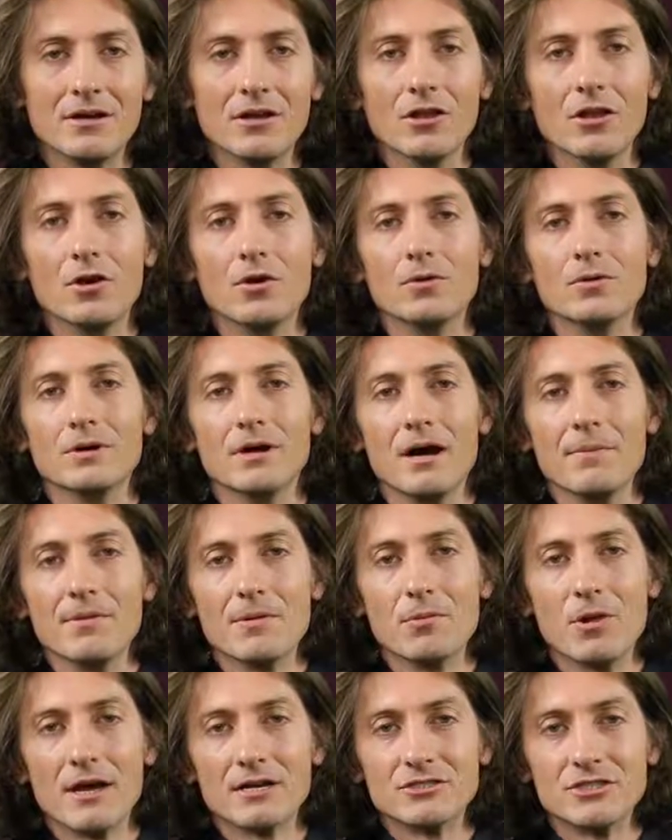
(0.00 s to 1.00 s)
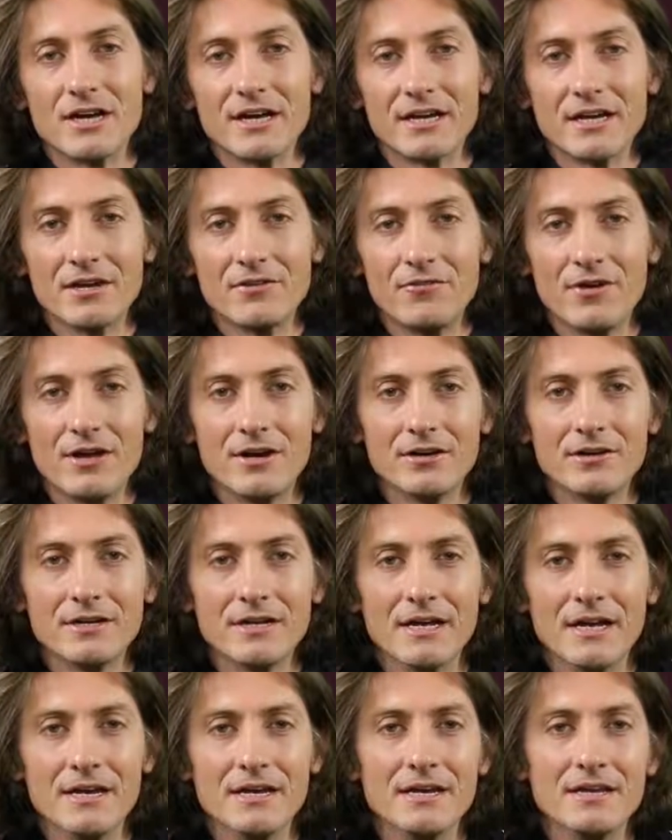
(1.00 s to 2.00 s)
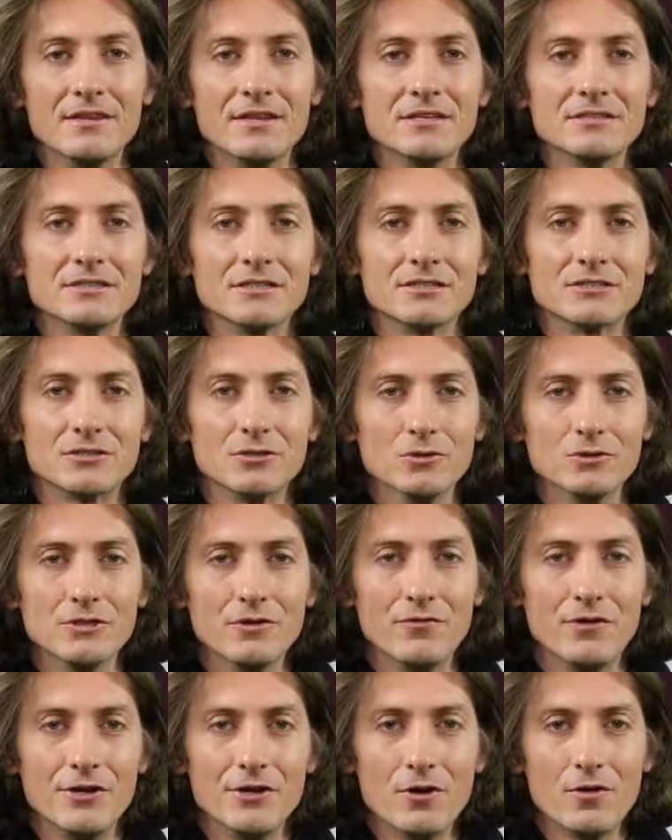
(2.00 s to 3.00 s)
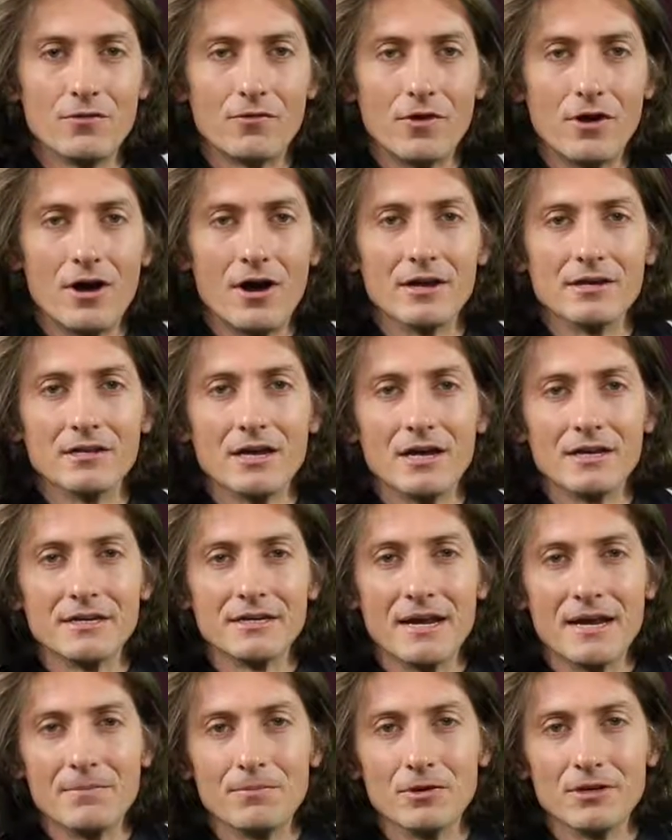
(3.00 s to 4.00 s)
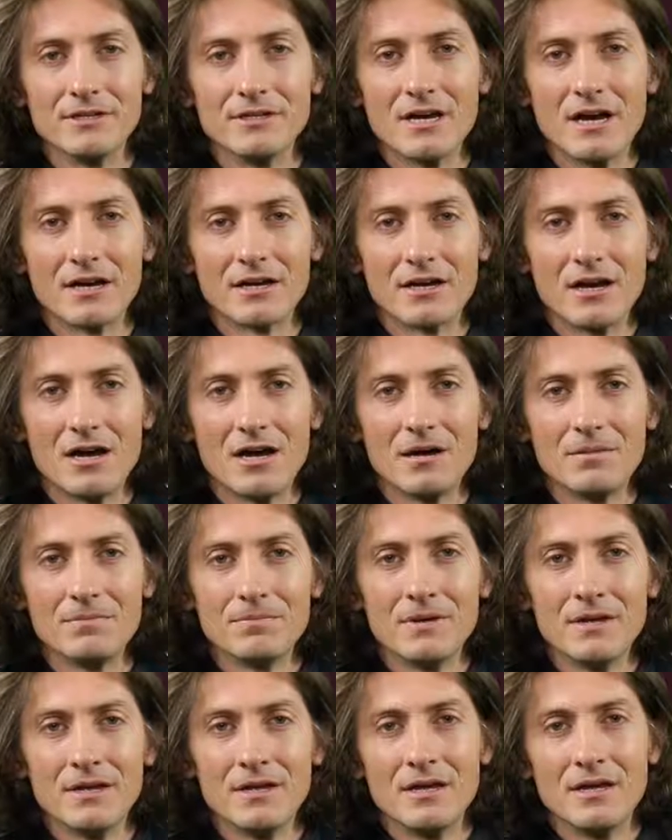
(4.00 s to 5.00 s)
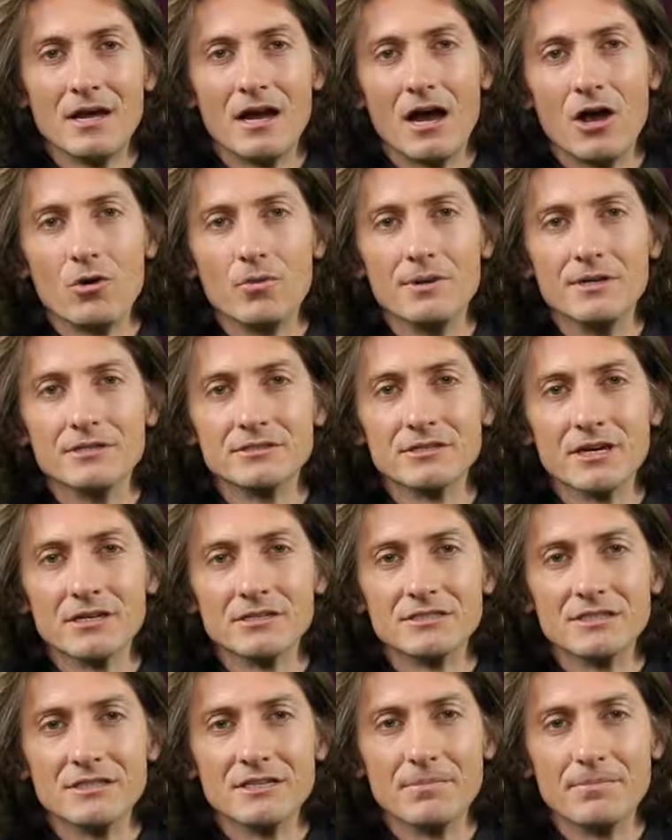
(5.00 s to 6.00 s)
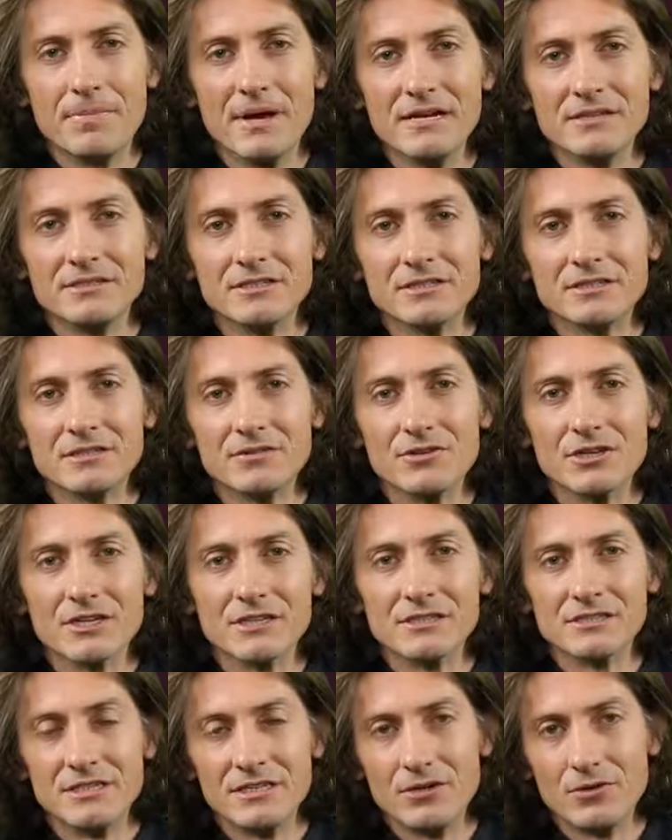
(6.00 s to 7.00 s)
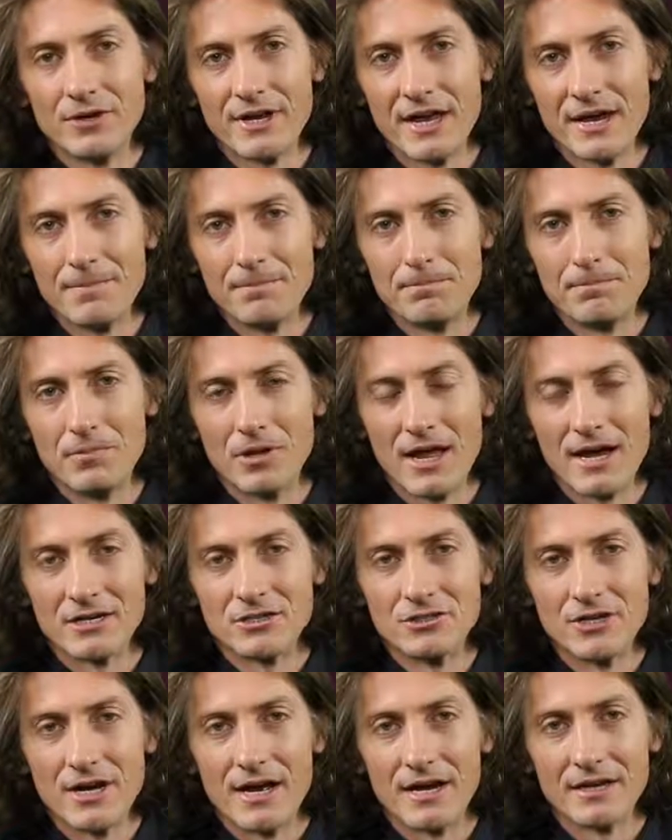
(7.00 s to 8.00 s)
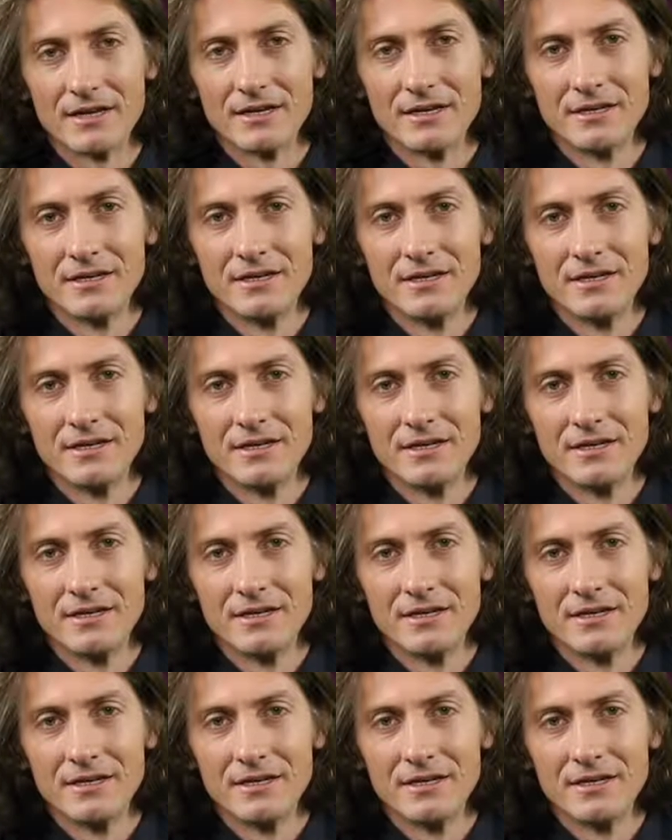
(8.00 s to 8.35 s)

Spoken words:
Hello, I'm the Blackjack Innovator, and in this exclusive video for OnlineGambling.com, I will be discussing the basics of the casino game Blackjack.